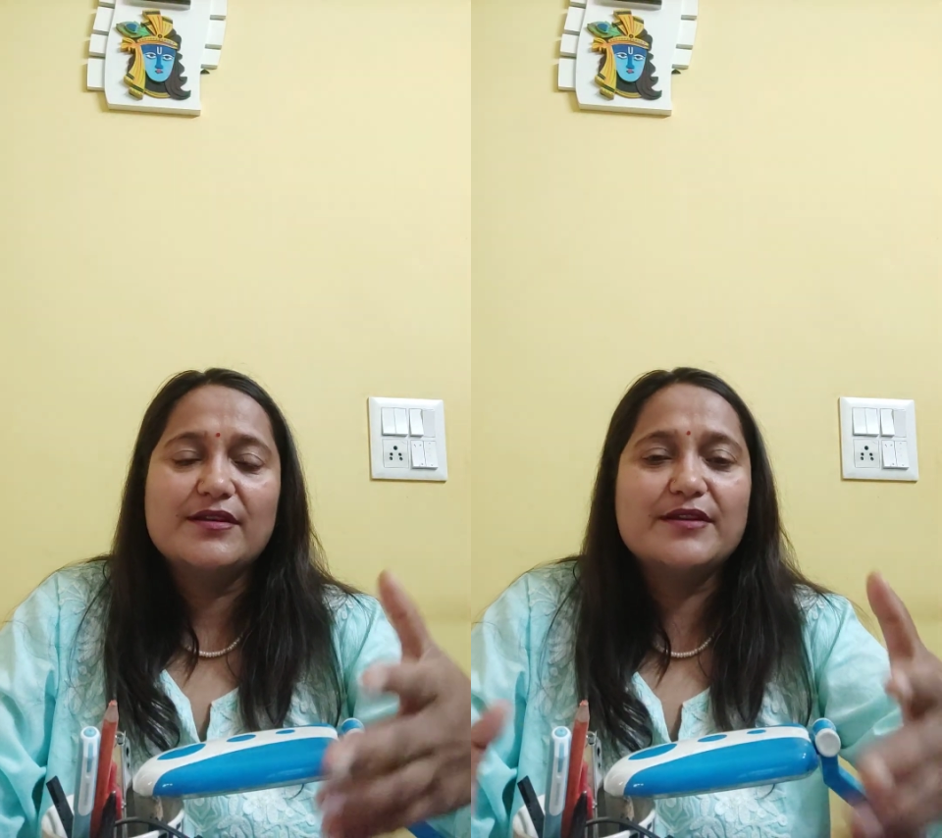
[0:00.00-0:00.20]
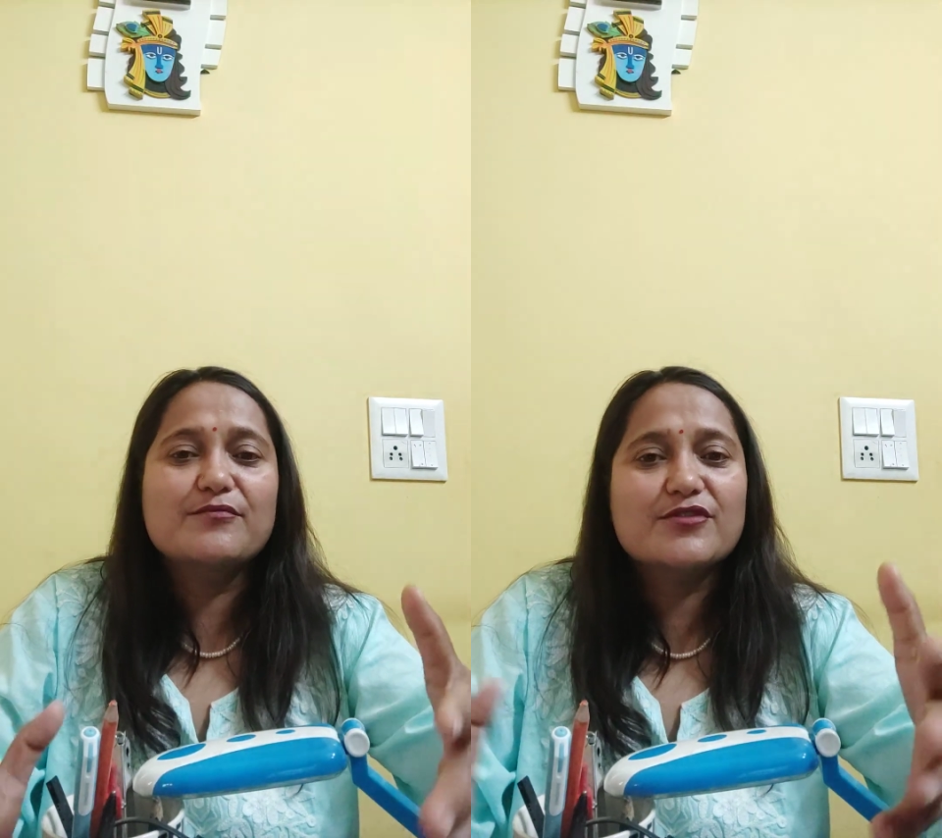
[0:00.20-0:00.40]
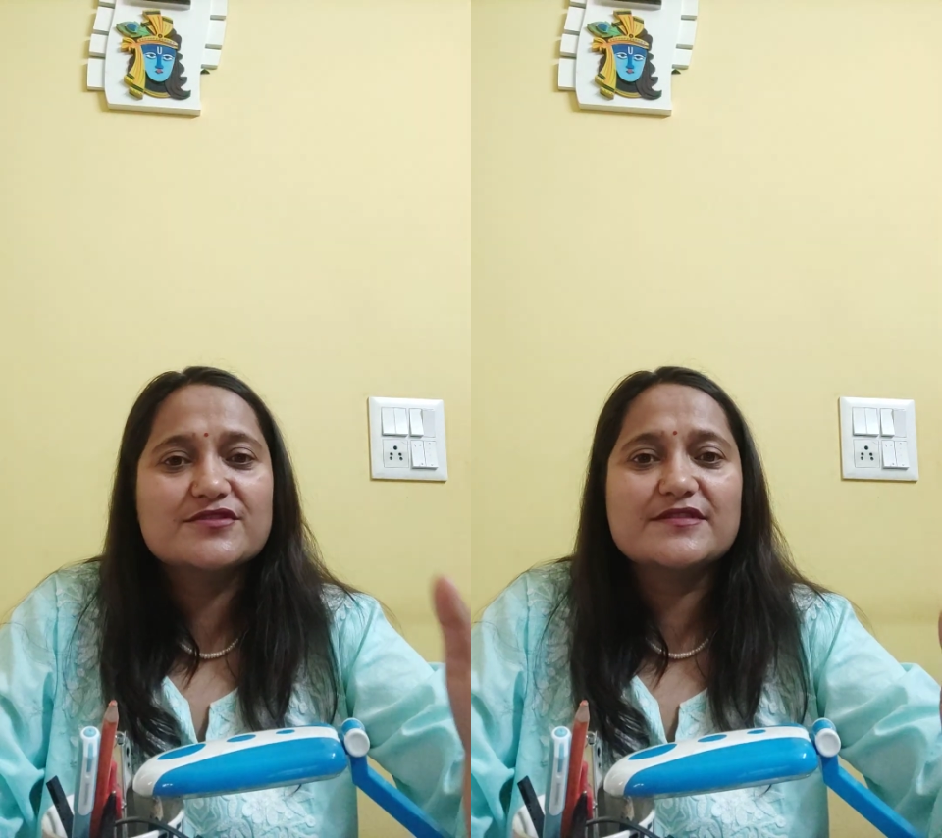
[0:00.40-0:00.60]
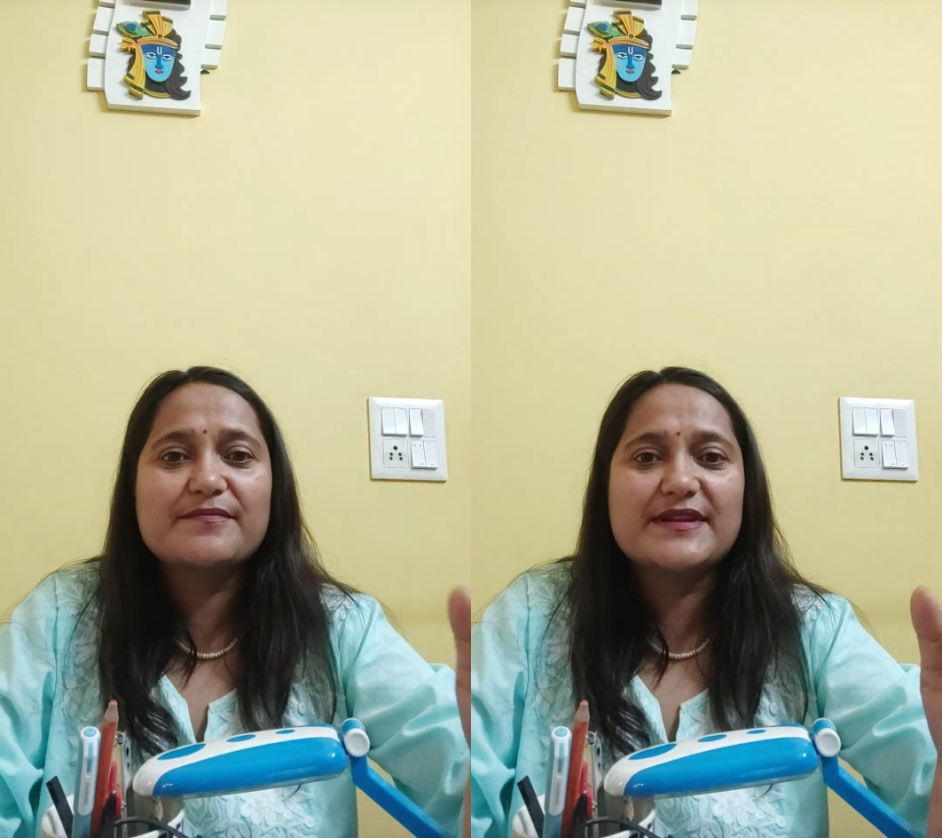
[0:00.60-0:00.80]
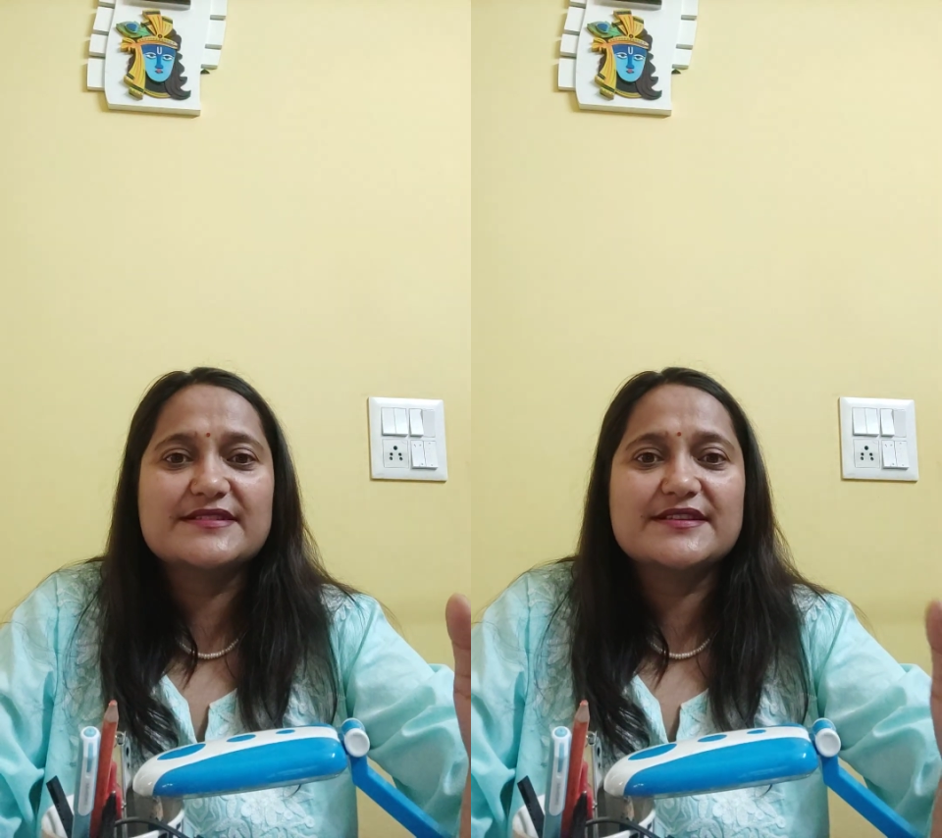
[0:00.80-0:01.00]
in most of the
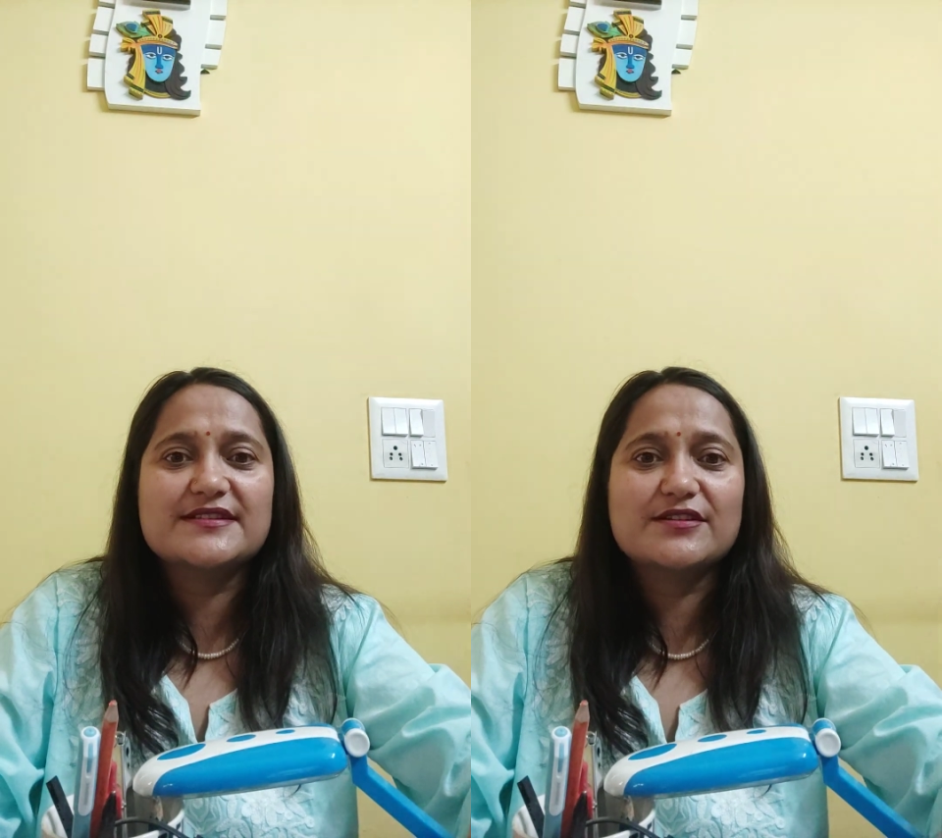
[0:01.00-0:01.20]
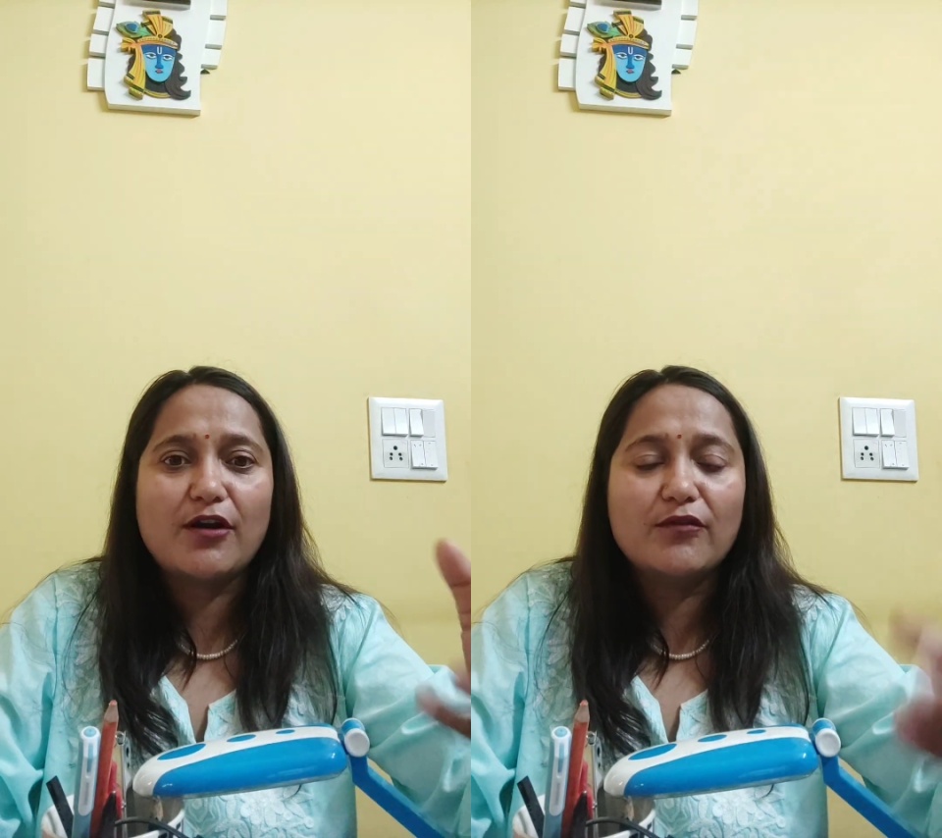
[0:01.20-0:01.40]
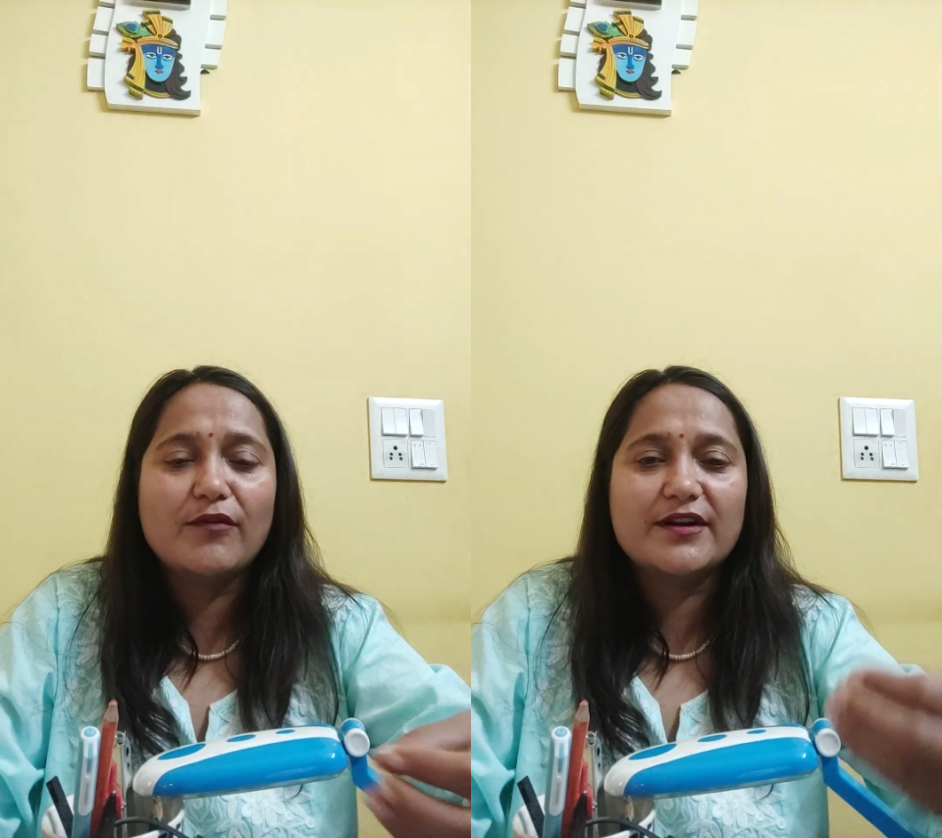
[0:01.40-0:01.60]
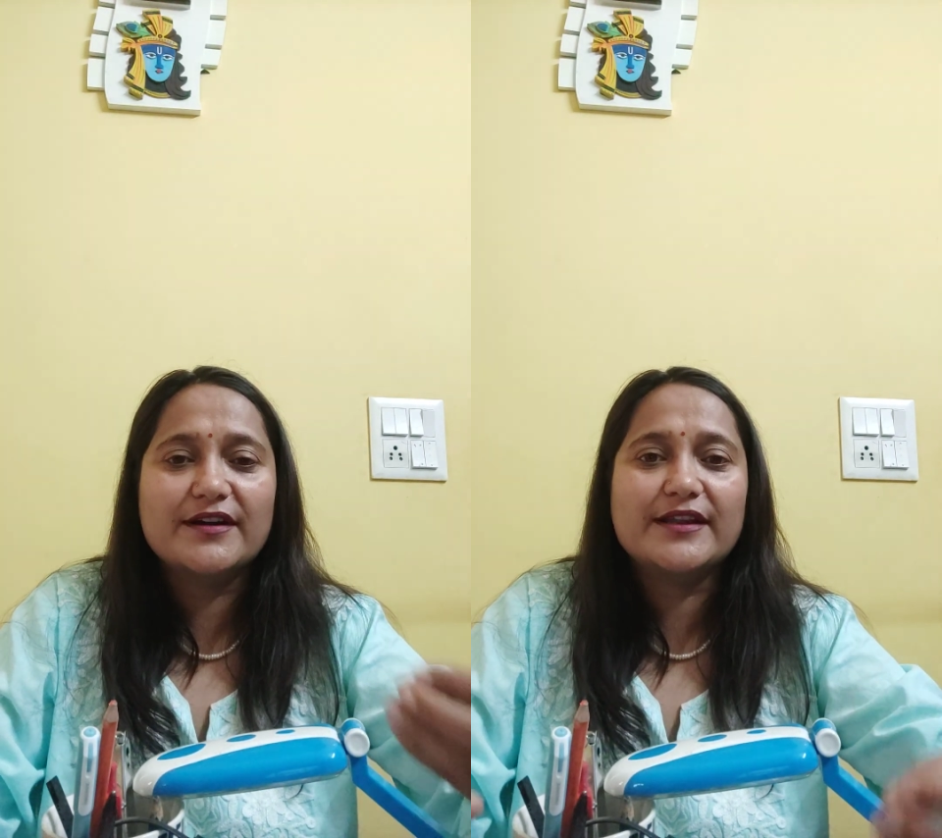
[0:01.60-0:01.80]
places groundwater